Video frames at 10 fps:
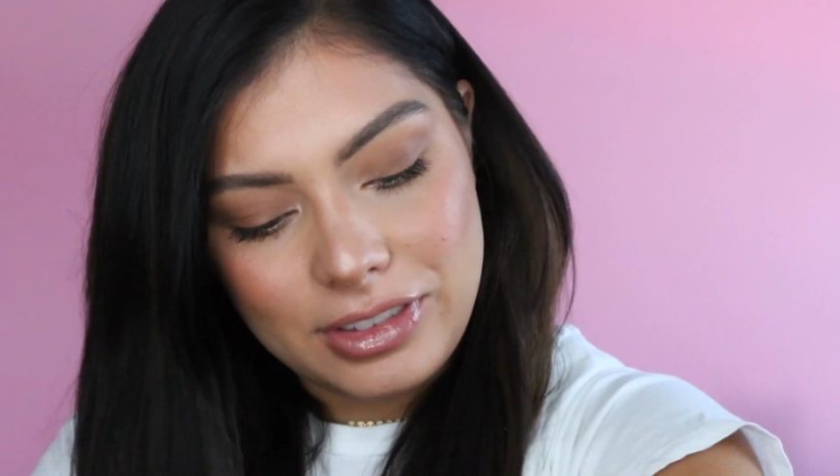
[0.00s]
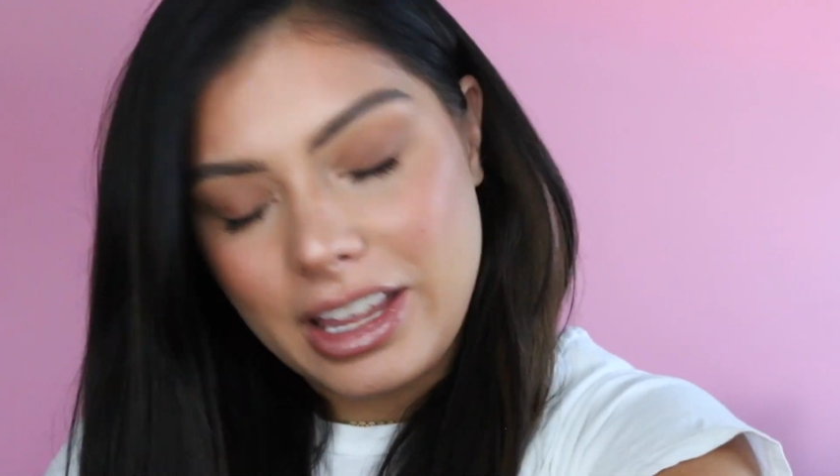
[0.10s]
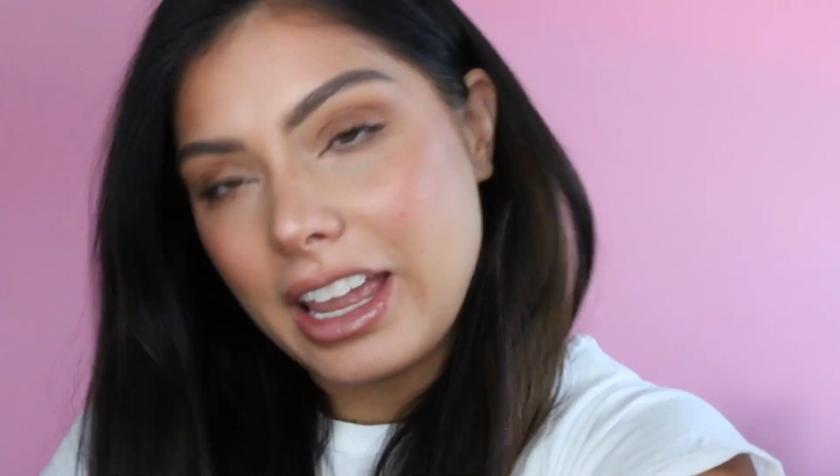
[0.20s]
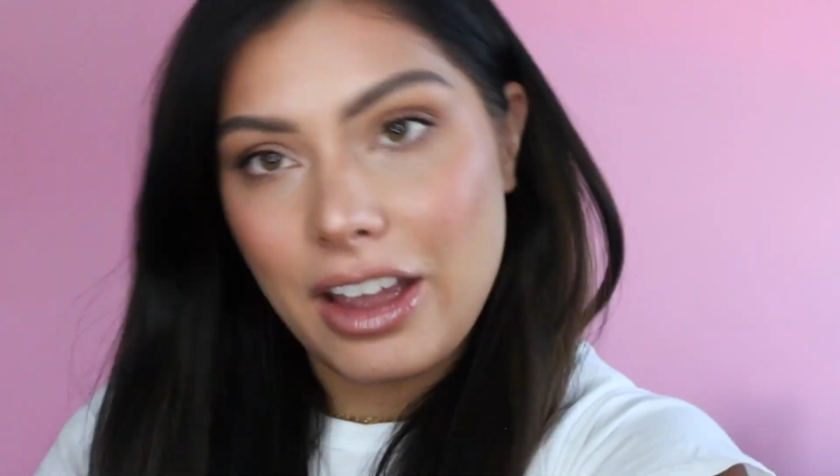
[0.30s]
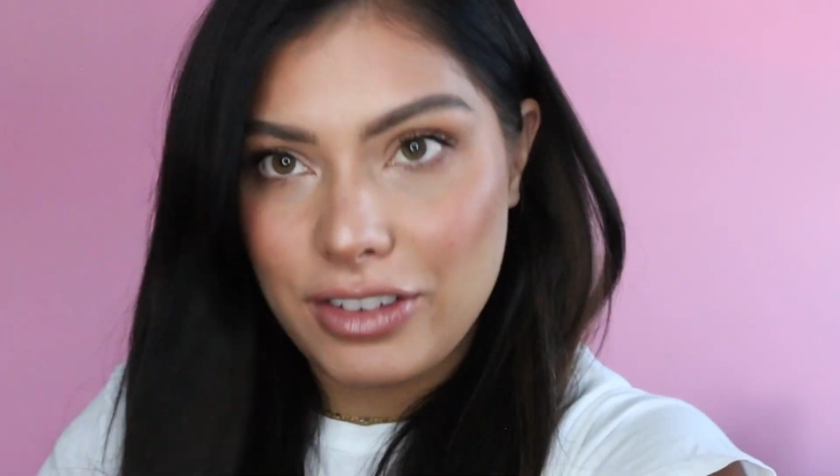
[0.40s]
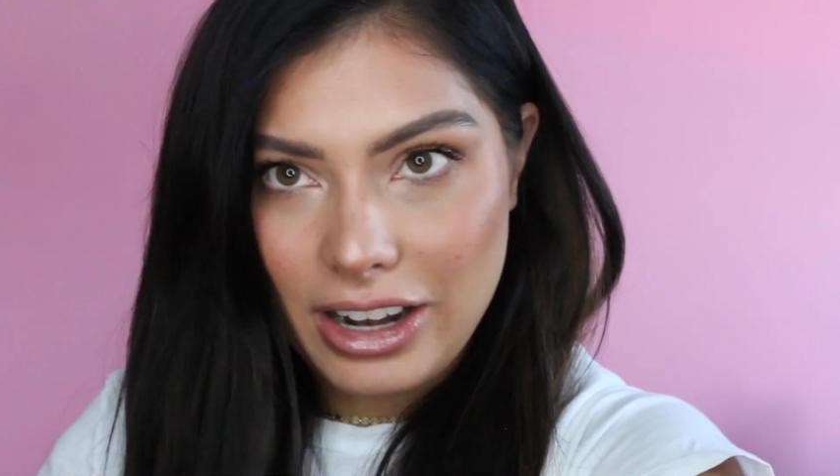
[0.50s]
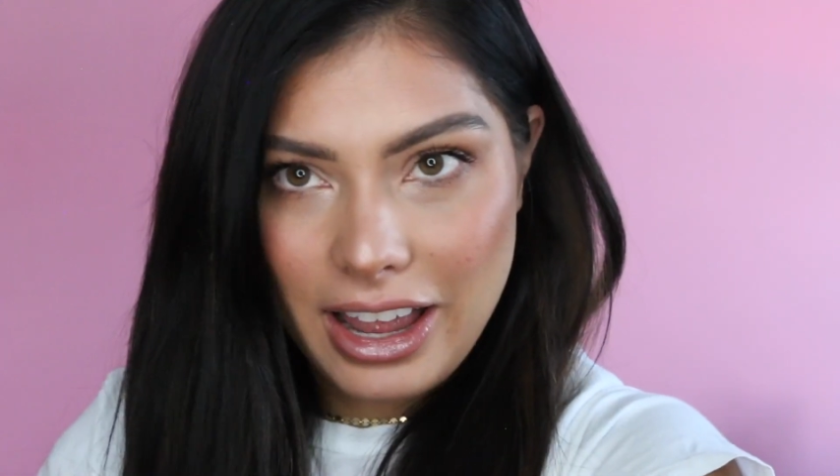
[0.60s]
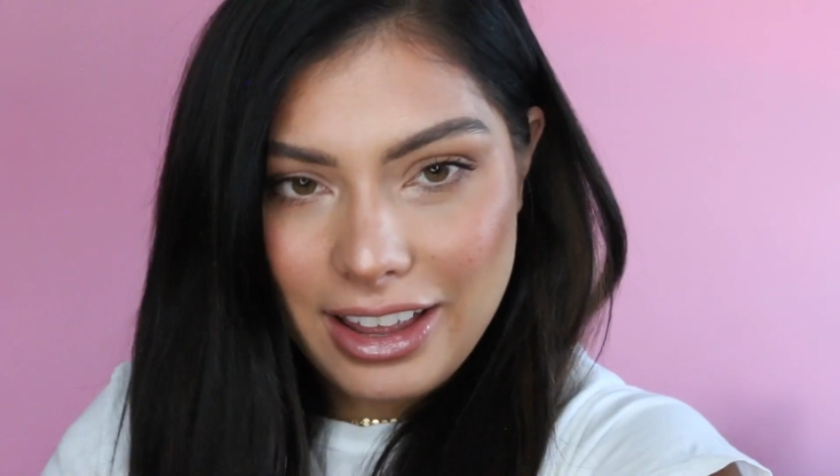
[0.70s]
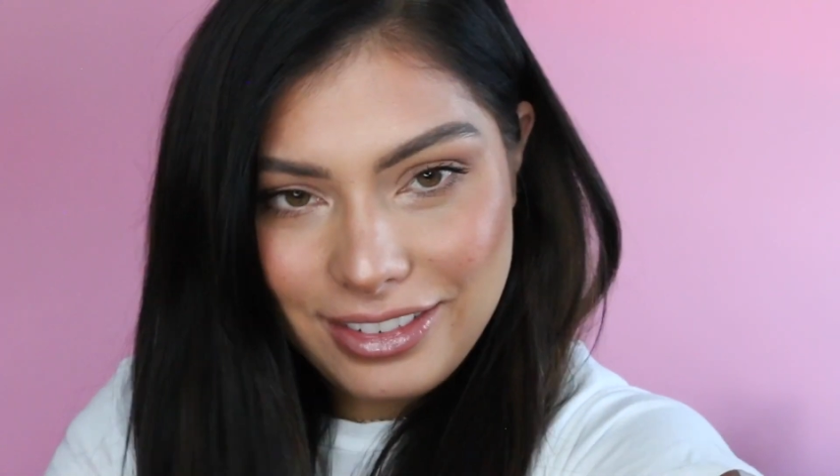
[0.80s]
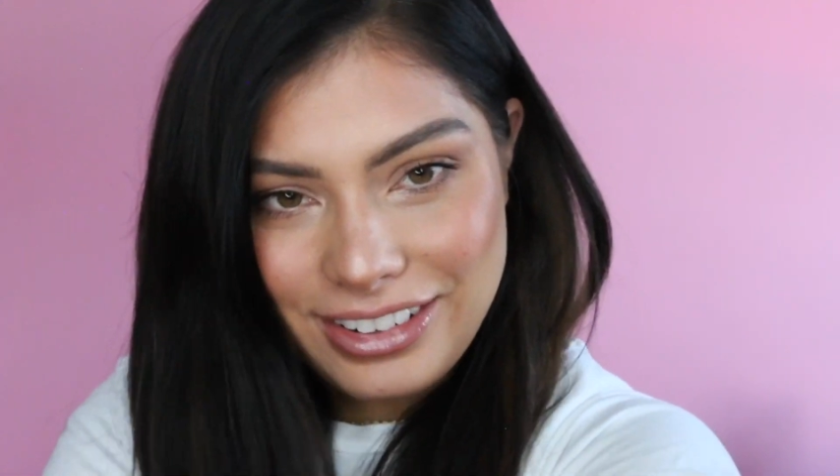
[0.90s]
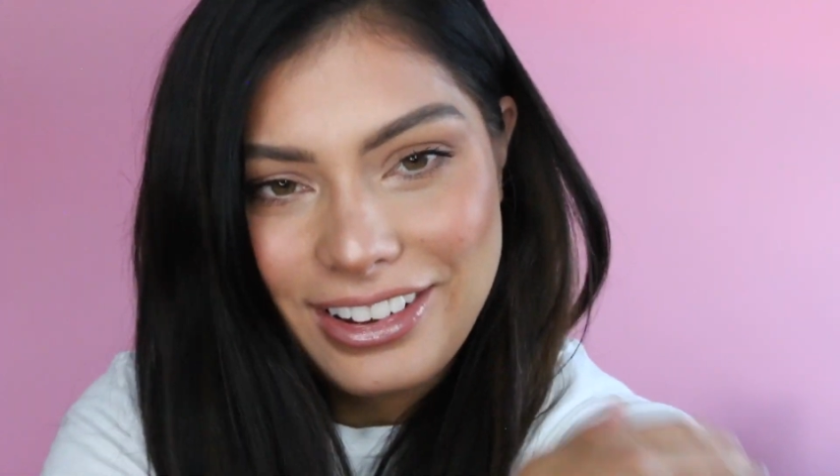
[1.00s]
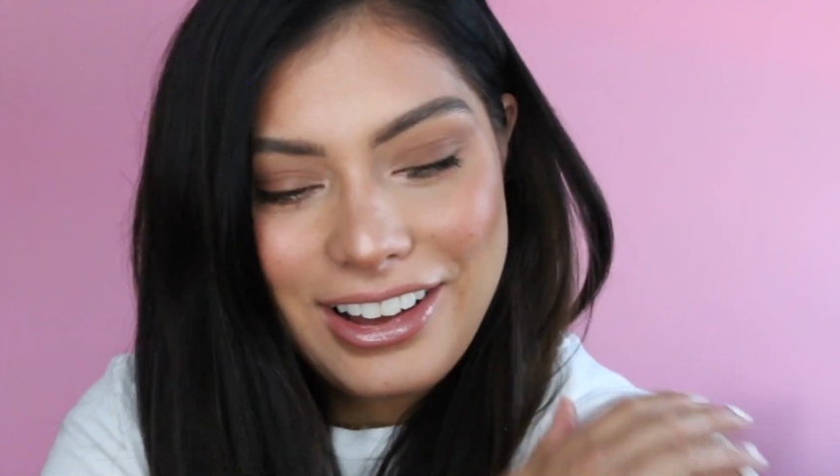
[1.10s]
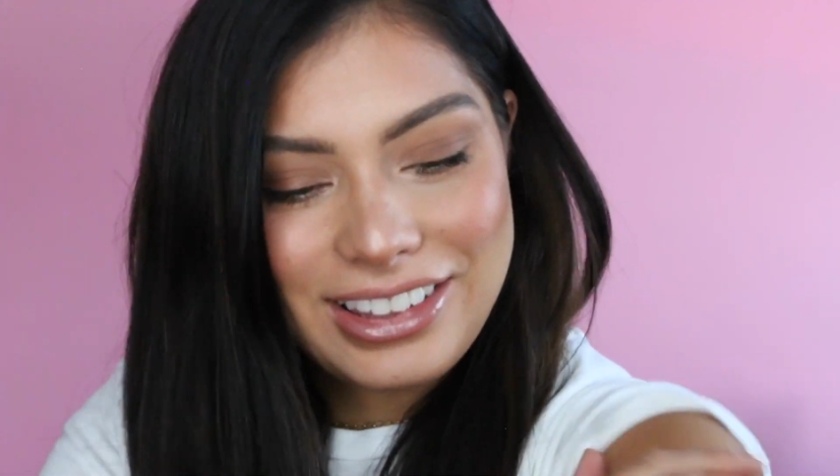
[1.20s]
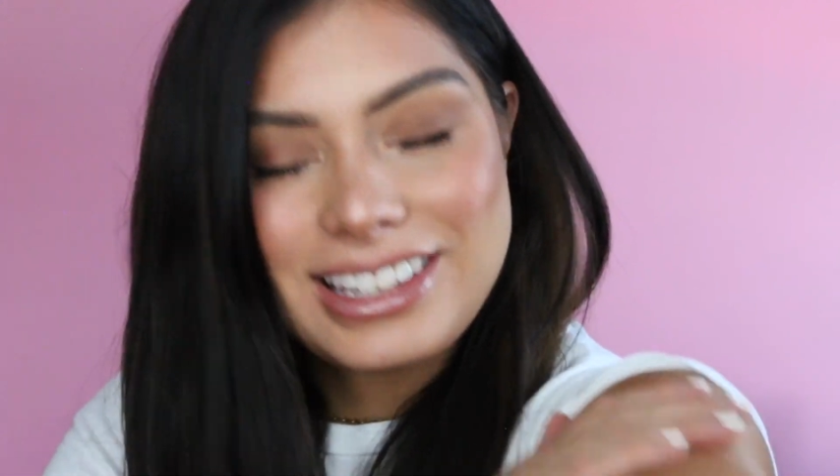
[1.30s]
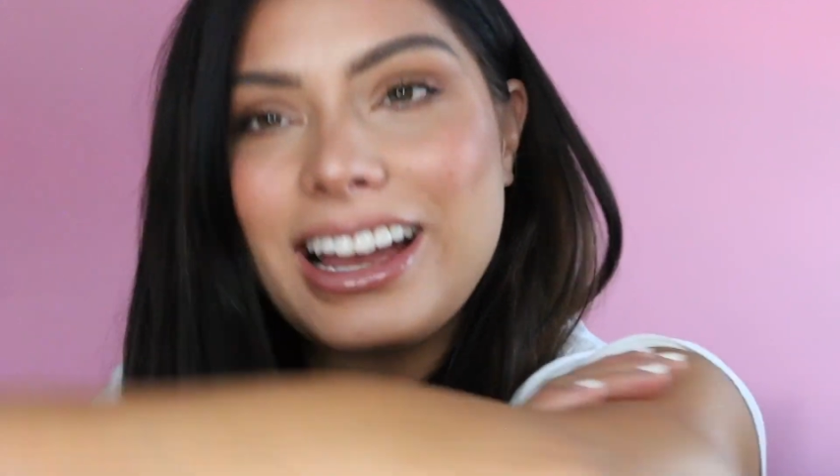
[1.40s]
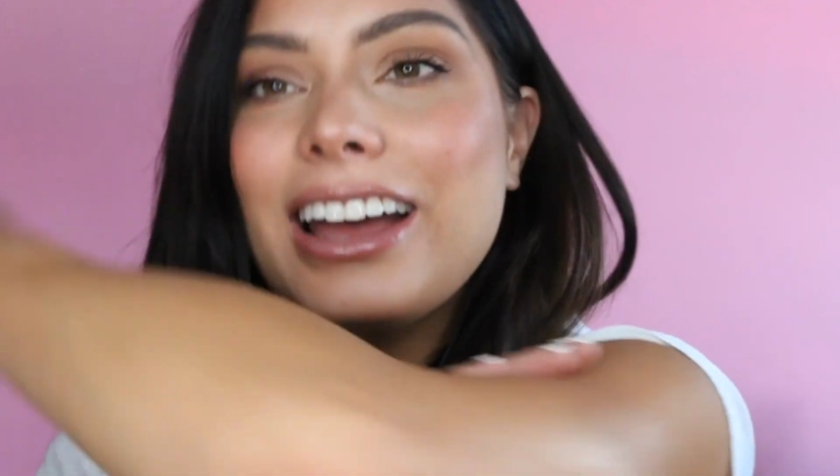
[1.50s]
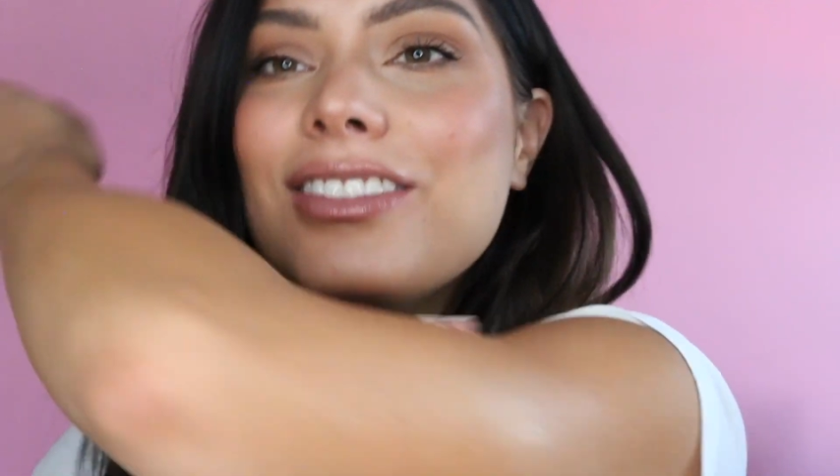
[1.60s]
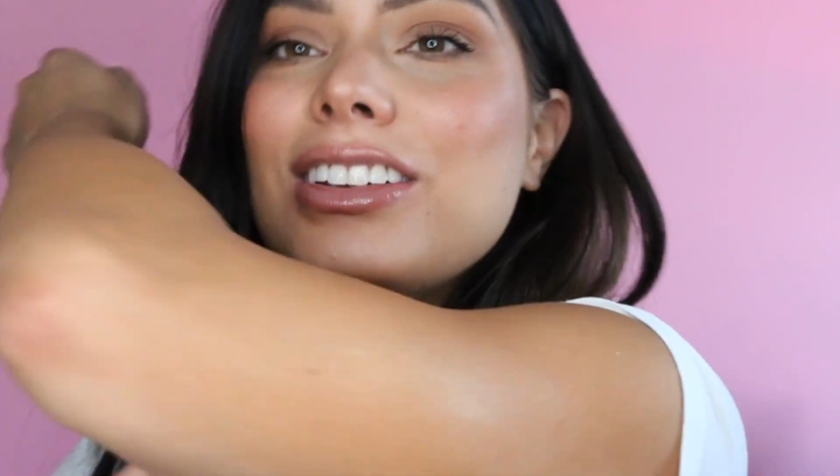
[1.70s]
like every day, all the time.